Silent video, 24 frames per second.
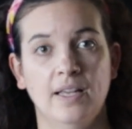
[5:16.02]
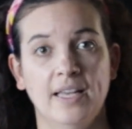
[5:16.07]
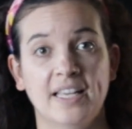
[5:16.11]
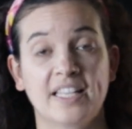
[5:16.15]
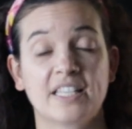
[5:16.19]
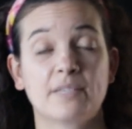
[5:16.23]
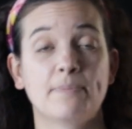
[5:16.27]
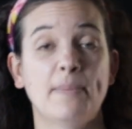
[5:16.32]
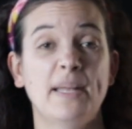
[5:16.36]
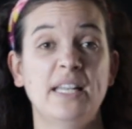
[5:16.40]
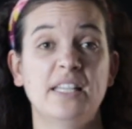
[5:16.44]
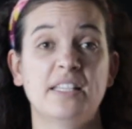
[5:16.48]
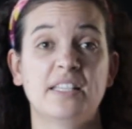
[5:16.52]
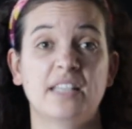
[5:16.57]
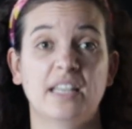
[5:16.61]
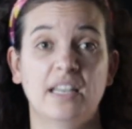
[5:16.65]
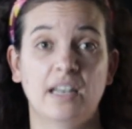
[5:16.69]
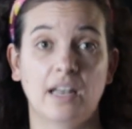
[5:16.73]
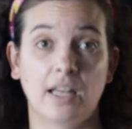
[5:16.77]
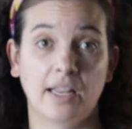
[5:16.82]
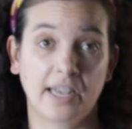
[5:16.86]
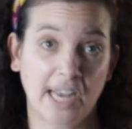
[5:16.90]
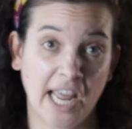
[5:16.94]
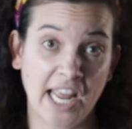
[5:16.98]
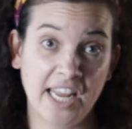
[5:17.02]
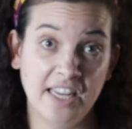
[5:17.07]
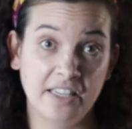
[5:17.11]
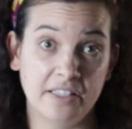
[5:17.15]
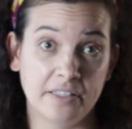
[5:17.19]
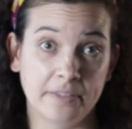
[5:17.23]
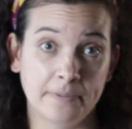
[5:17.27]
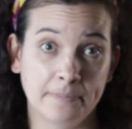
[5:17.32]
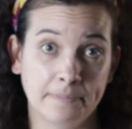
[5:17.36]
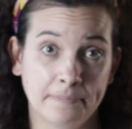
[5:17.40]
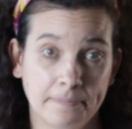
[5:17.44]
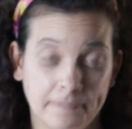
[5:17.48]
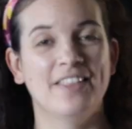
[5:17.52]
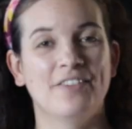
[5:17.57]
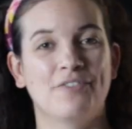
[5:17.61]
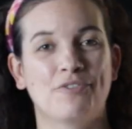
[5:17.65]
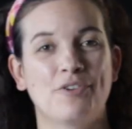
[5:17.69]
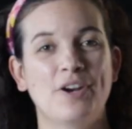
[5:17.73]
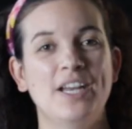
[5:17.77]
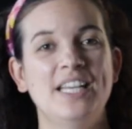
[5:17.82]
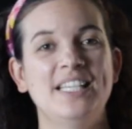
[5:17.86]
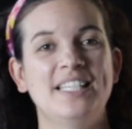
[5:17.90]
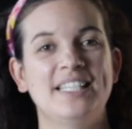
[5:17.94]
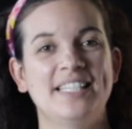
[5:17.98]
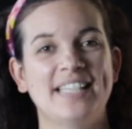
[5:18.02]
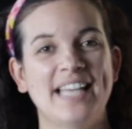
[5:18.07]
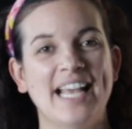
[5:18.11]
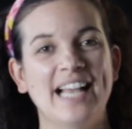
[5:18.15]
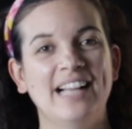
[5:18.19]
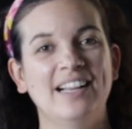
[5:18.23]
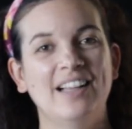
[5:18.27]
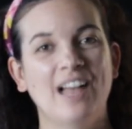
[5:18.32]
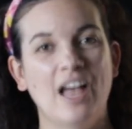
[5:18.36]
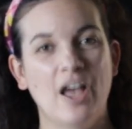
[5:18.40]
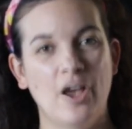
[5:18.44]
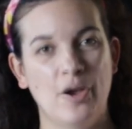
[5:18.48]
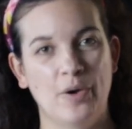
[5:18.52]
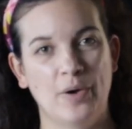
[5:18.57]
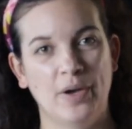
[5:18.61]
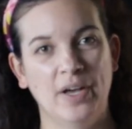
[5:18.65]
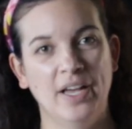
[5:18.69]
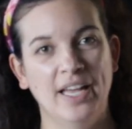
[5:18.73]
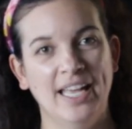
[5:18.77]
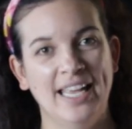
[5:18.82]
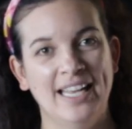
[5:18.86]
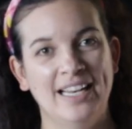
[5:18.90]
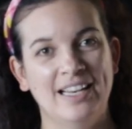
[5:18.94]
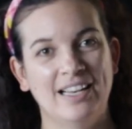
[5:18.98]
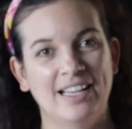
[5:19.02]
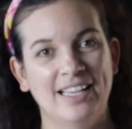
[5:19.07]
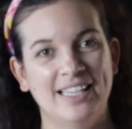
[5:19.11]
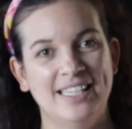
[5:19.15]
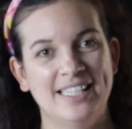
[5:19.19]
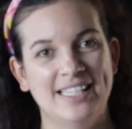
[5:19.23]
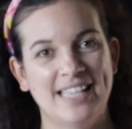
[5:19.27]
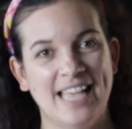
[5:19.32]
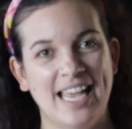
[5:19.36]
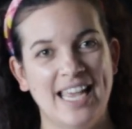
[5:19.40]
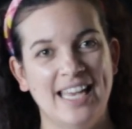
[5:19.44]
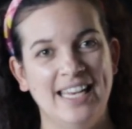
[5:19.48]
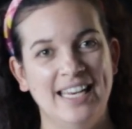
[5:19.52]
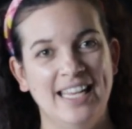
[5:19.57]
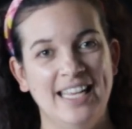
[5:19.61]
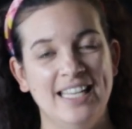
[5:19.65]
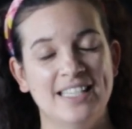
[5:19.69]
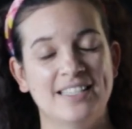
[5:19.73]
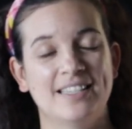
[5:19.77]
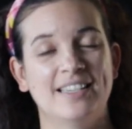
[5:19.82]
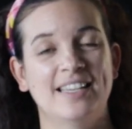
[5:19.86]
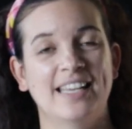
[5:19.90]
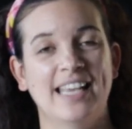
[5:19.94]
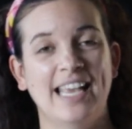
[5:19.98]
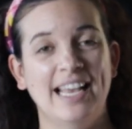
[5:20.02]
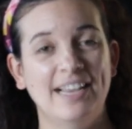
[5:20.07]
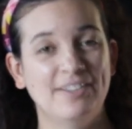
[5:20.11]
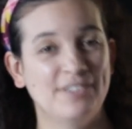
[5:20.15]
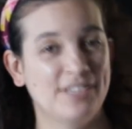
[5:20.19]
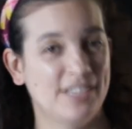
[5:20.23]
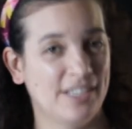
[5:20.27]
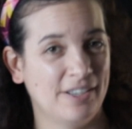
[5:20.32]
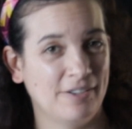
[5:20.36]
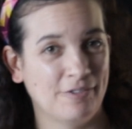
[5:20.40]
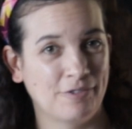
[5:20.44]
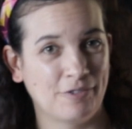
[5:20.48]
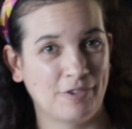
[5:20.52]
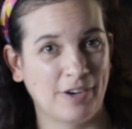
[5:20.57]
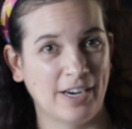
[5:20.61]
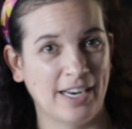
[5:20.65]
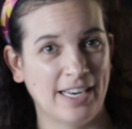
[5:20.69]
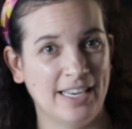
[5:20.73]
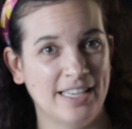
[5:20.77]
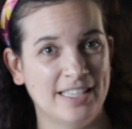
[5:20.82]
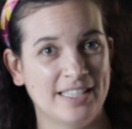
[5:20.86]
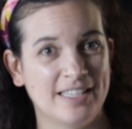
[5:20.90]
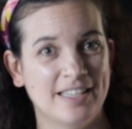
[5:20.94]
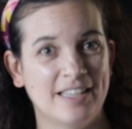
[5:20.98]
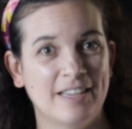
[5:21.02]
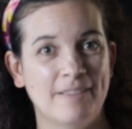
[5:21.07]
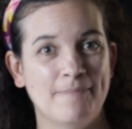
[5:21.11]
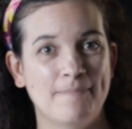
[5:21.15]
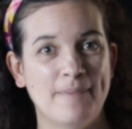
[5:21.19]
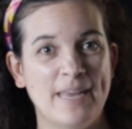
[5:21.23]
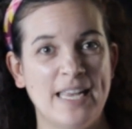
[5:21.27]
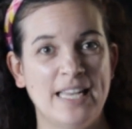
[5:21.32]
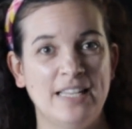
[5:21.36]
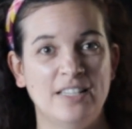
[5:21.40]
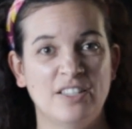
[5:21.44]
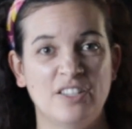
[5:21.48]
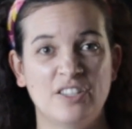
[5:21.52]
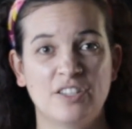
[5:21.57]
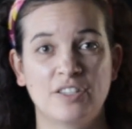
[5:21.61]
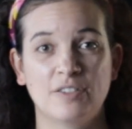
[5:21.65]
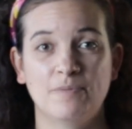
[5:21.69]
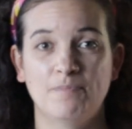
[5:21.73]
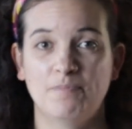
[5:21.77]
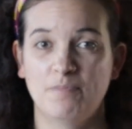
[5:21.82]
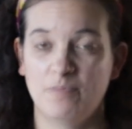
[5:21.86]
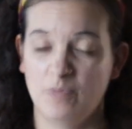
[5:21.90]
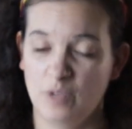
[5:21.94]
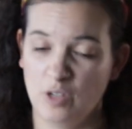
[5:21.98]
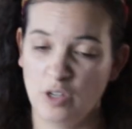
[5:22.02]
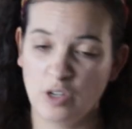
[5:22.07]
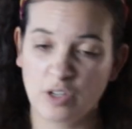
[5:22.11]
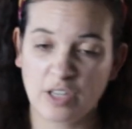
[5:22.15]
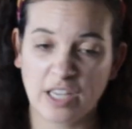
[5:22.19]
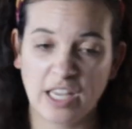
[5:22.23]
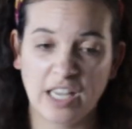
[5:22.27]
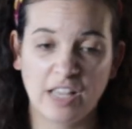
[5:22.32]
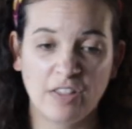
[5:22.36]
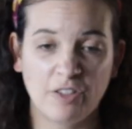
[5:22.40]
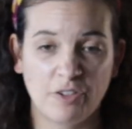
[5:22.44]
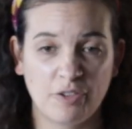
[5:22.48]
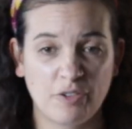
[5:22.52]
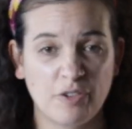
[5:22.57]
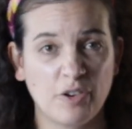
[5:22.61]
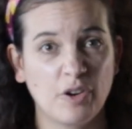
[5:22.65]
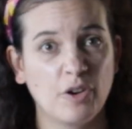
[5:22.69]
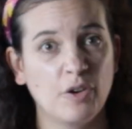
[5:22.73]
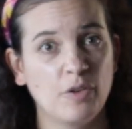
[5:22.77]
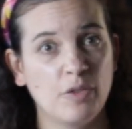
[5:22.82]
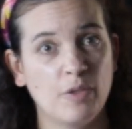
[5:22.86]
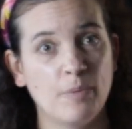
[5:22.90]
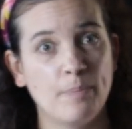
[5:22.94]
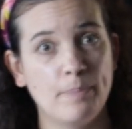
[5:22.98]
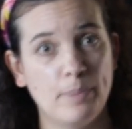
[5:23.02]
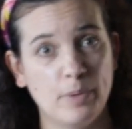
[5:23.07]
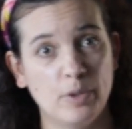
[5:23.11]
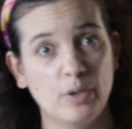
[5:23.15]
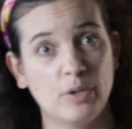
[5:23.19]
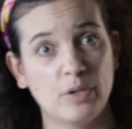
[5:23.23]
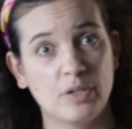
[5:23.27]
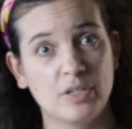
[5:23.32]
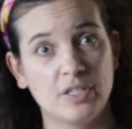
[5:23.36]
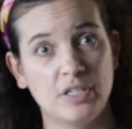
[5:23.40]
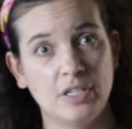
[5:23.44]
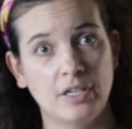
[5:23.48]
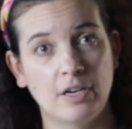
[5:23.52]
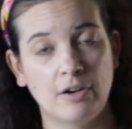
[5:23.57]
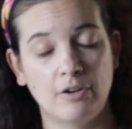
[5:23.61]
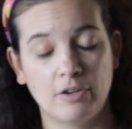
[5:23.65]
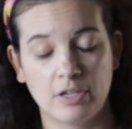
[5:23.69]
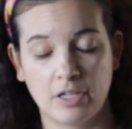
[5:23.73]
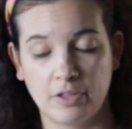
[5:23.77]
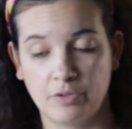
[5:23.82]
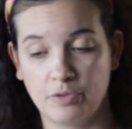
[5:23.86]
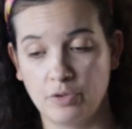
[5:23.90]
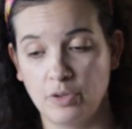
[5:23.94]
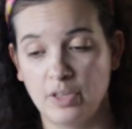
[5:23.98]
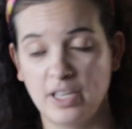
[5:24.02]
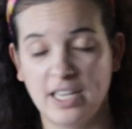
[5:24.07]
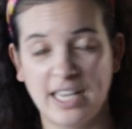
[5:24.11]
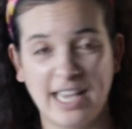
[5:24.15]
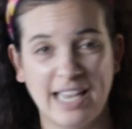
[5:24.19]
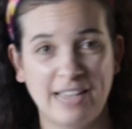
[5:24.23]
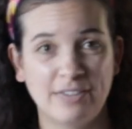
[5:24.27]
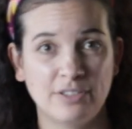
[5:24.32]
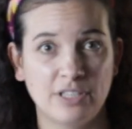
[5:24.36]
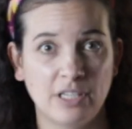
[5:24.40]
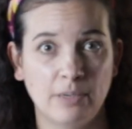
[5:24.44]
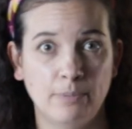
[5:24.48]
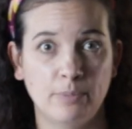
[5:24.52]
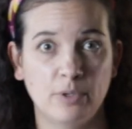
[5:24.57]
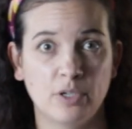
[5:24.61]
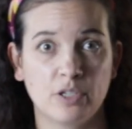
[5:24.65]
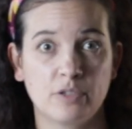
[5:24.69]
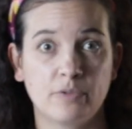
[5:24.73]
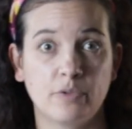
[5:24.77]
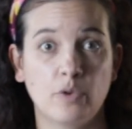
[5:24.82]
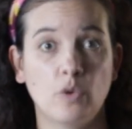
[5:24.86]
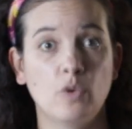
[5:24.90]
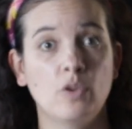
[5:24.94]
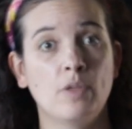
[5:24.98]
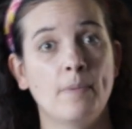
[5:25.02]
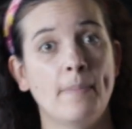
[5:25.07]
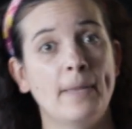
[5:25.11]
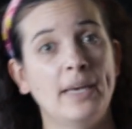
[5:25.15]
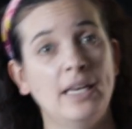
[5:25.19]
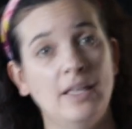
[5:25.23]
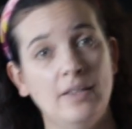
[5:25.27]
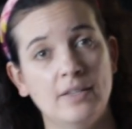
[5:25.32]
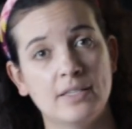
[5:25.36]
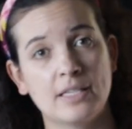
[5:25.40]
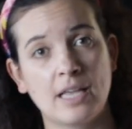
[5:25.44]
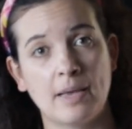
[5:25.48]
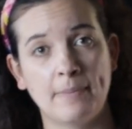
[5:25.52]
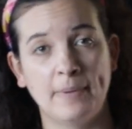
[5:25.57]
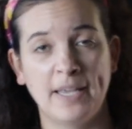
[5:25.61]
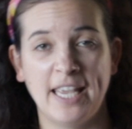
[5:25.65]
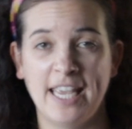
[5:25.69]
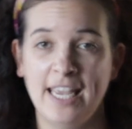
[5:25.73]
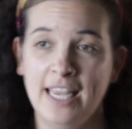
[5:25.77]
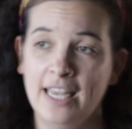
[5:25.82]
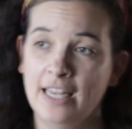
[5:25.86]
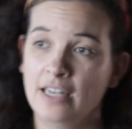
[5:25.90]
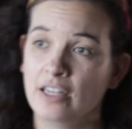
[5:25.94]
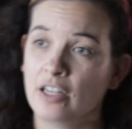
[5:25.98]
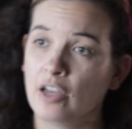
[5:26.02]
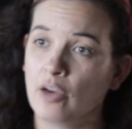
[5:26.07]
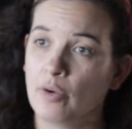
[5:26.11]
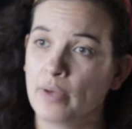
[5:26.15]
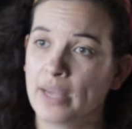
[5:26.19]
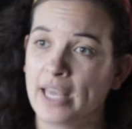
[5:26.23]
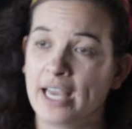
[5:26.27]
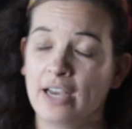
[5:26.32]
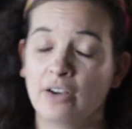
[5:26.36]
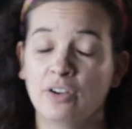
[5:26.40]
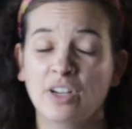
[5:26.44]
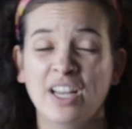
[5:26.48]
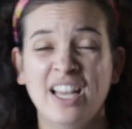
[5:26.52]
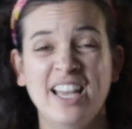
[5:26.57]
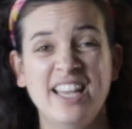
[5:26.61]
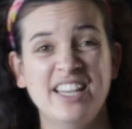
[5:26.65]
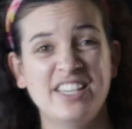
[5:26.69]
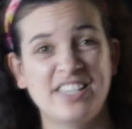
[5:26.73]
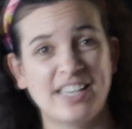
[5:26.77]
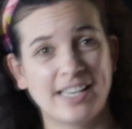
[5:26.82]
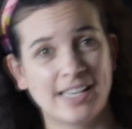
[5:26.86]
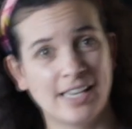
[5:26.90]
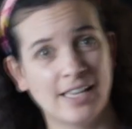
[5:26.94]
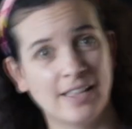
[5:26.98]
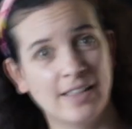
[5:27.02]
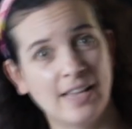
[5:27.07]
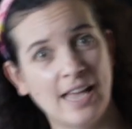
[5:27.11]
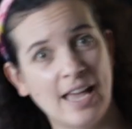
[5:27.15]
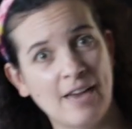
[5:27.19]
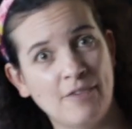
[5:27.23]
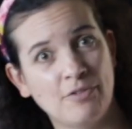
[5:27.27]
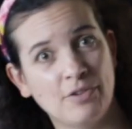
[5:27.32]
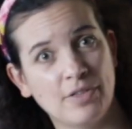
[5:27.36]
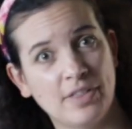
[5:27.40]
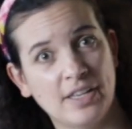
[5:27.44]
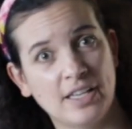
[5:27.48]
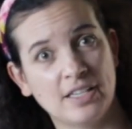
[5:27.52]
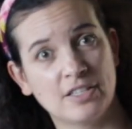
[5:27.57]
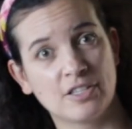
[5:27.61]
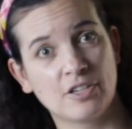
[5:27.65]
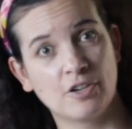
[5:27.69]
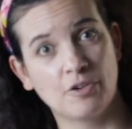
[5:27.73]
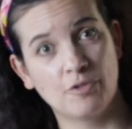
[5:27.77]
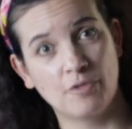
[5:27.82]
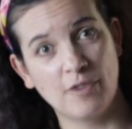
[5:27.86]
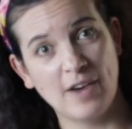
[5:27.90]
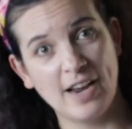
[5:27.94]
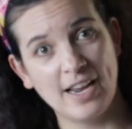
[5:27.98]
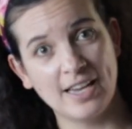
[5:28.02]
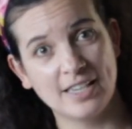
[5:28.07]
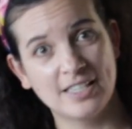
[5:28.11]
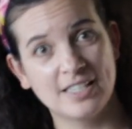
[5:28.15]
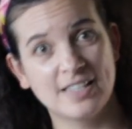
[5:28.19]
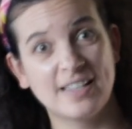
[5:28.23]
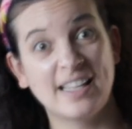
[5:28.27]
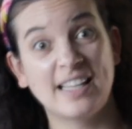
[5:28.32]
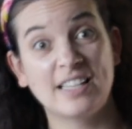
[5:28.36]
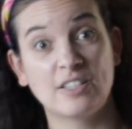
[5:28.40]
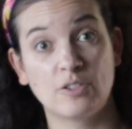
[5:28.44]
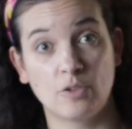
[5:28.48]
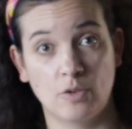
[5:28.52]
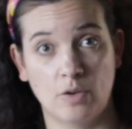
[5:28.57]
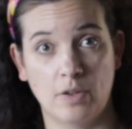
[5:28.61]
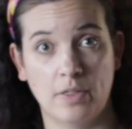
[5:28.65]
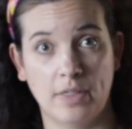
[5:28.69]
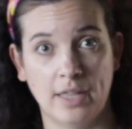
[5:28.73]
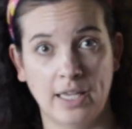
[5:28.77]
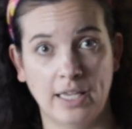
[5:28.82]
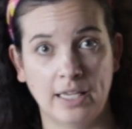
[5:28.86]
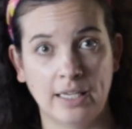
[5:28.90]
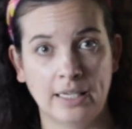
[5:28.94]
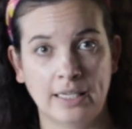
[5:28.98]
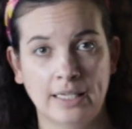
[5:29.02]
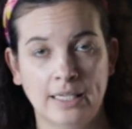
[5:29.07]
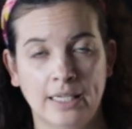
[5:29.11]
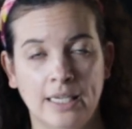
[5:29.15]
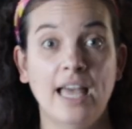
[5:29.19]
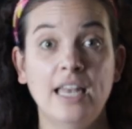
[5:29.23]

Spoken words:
Expense in line 8. The phrase tell o'er in line 10 is an accounting phrase that means looking through the books, looking through the accounting books for all the money that's coming in and going out, checking that everything's correct, that sort of thing.